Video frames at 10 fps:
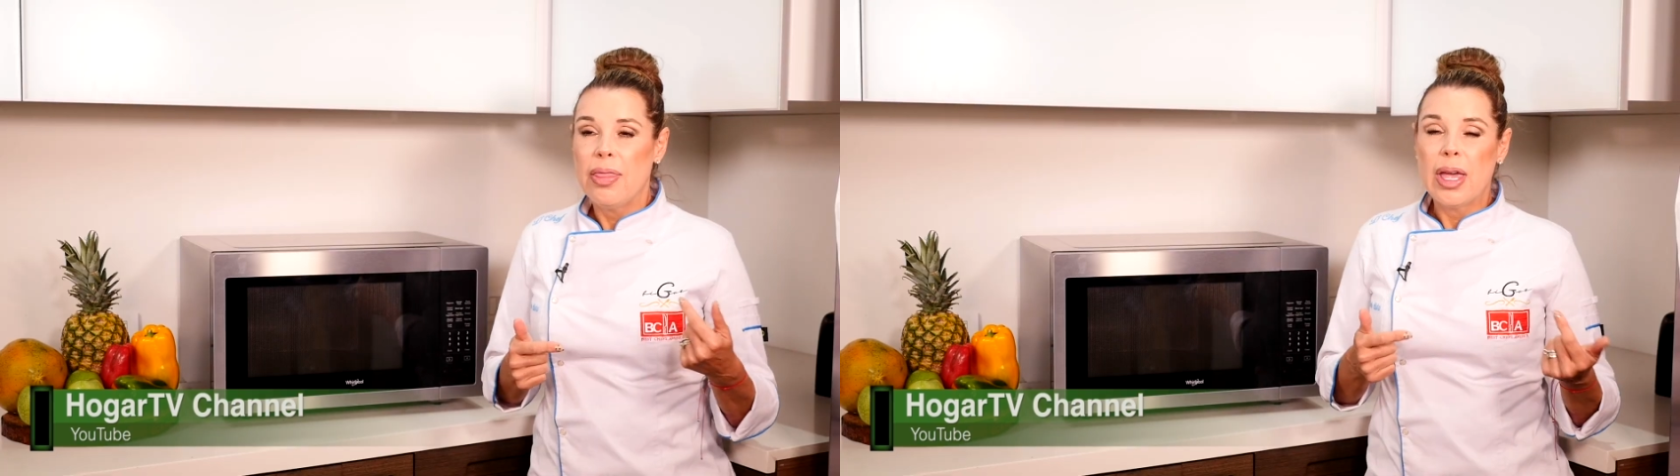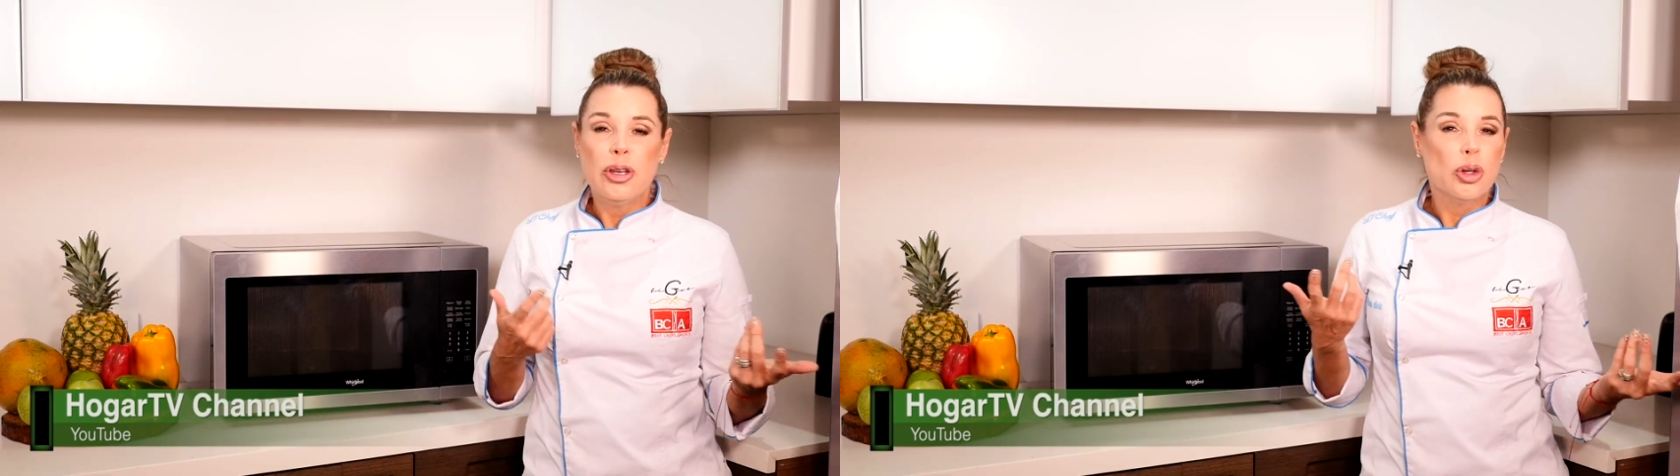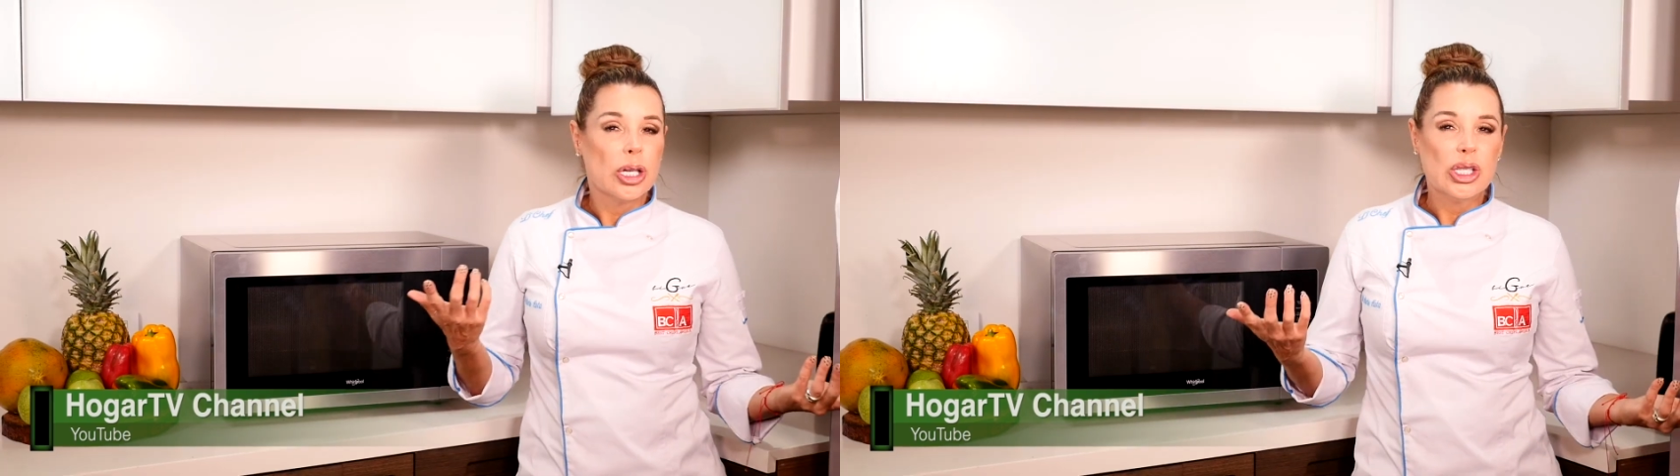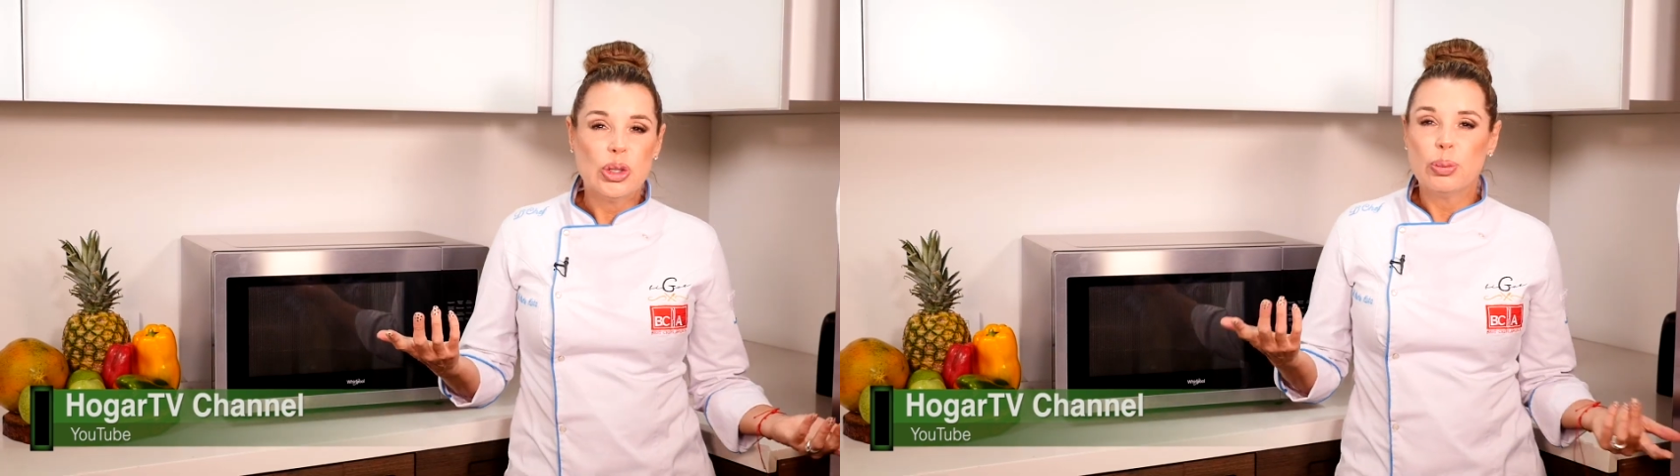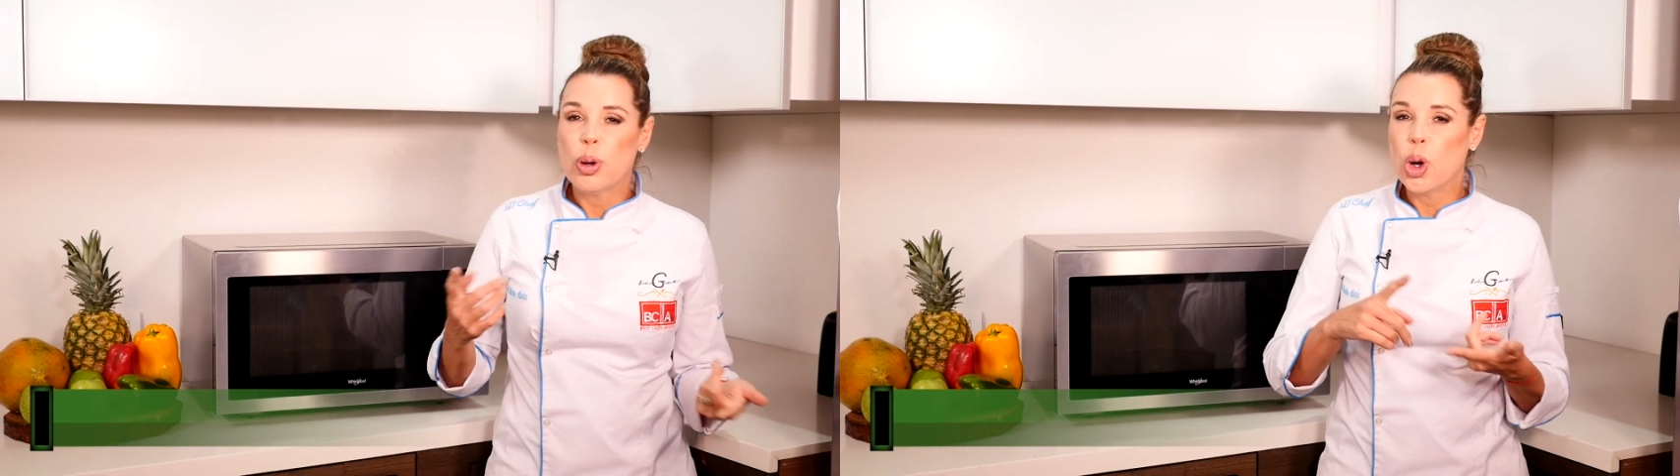then you can
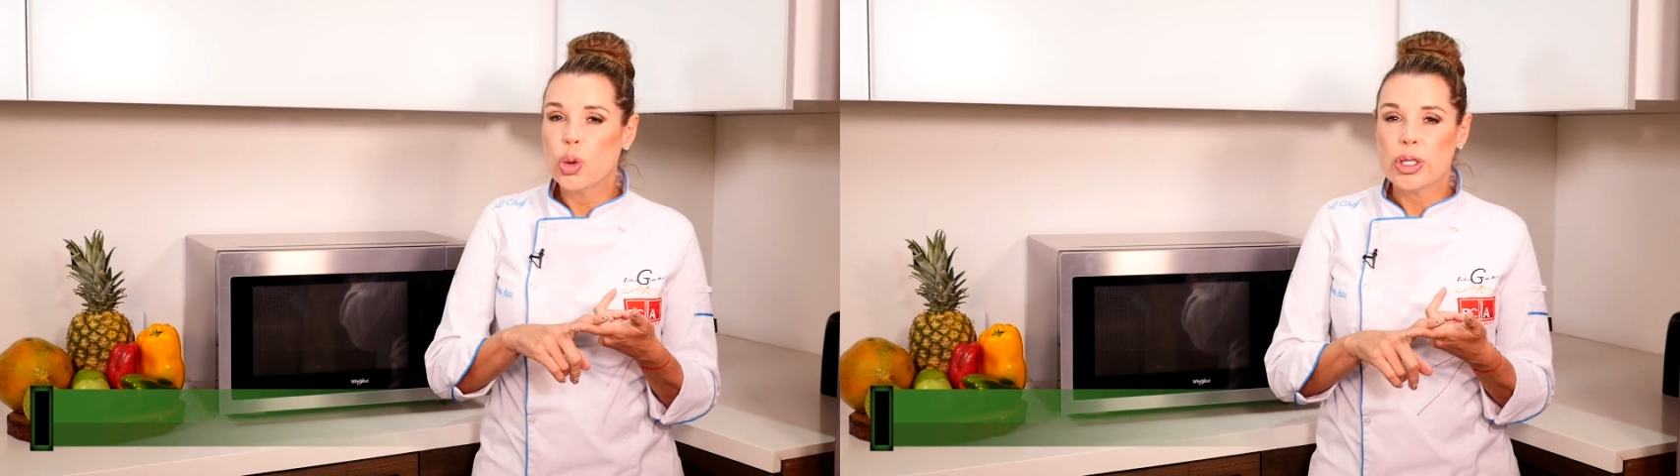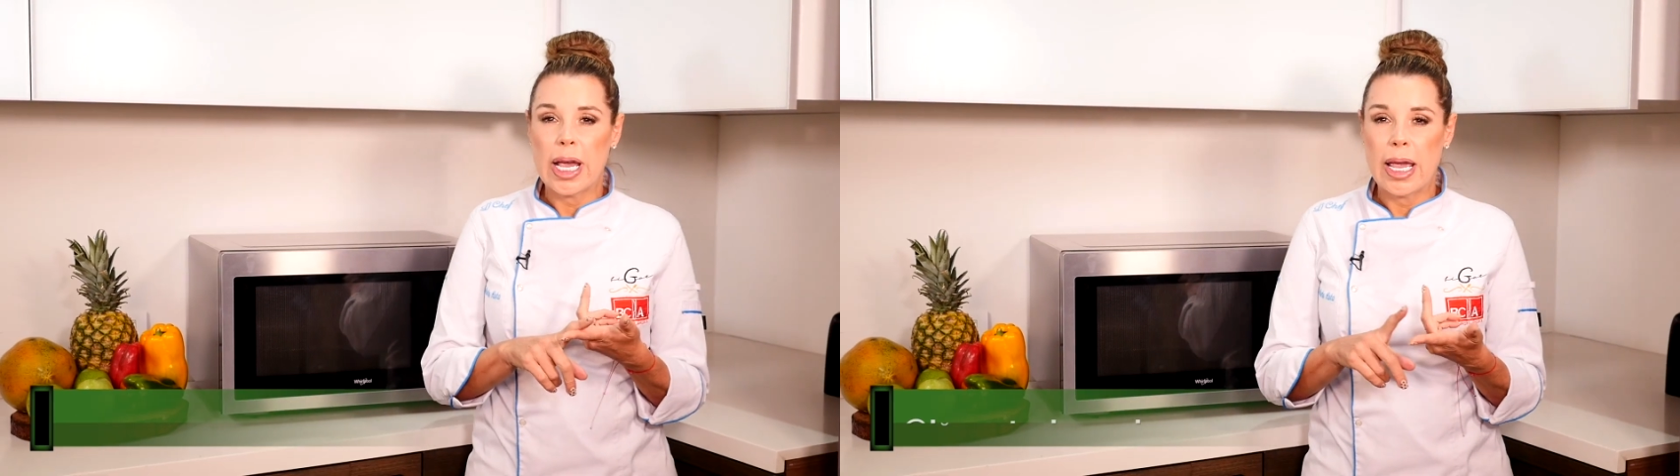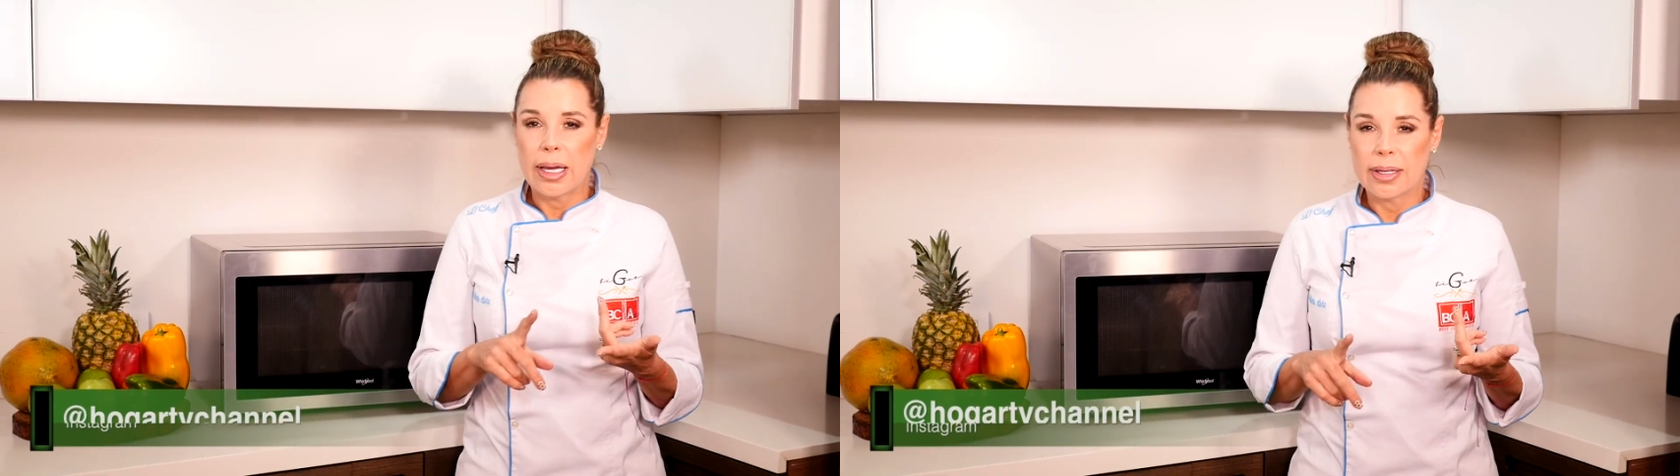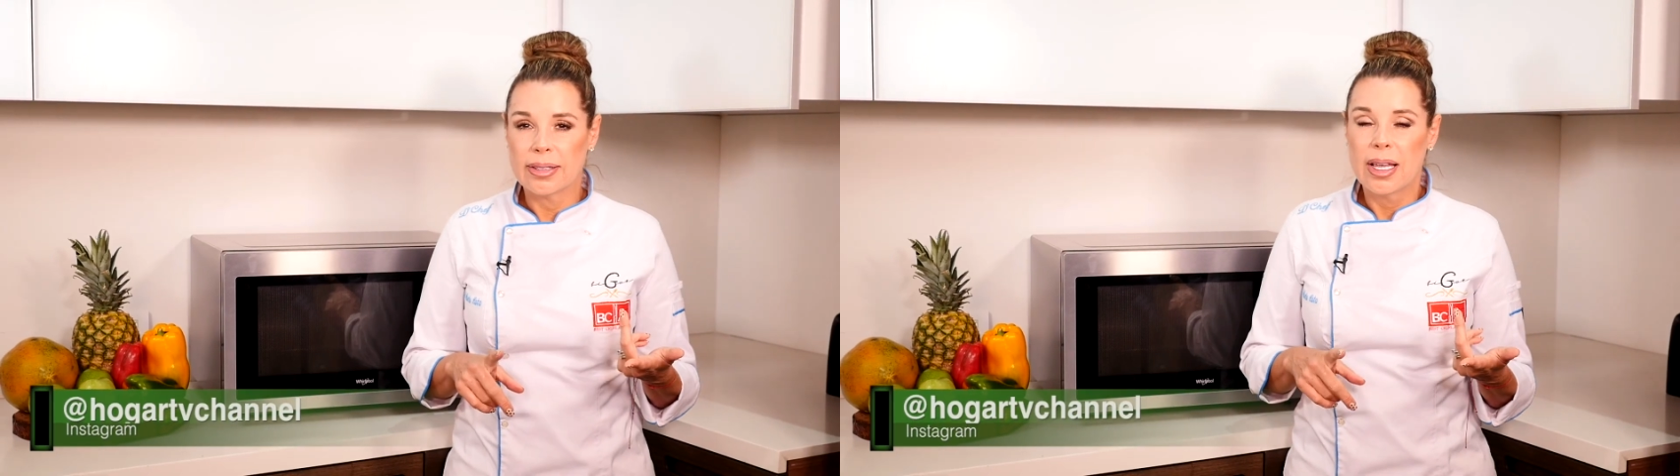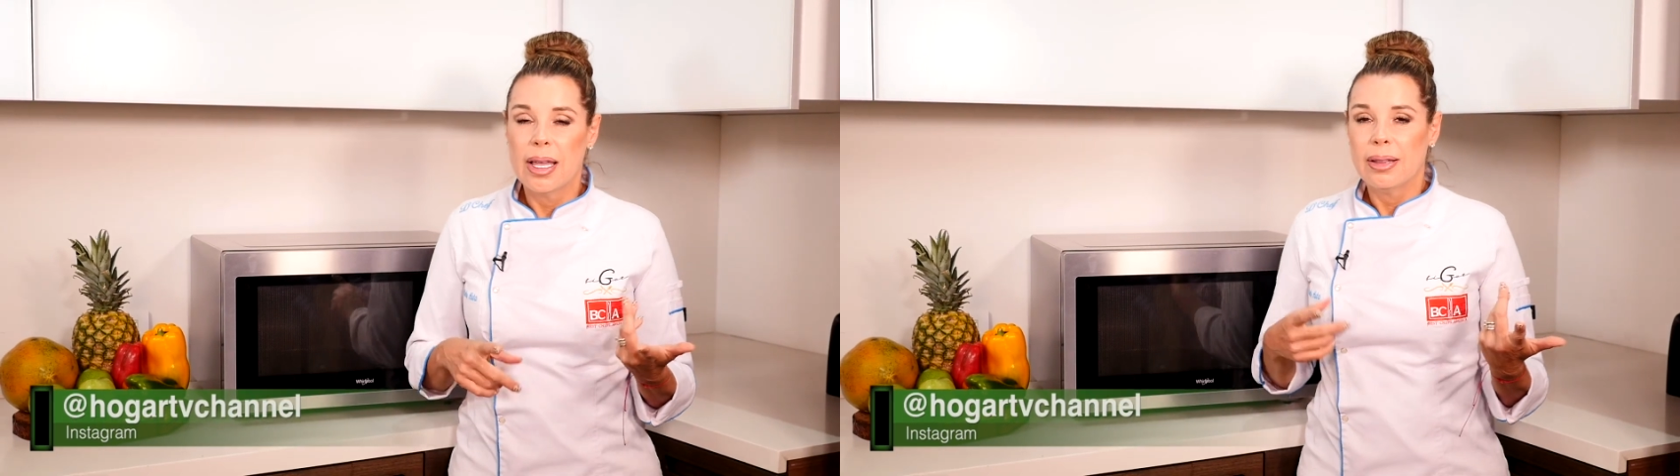do poached eggs.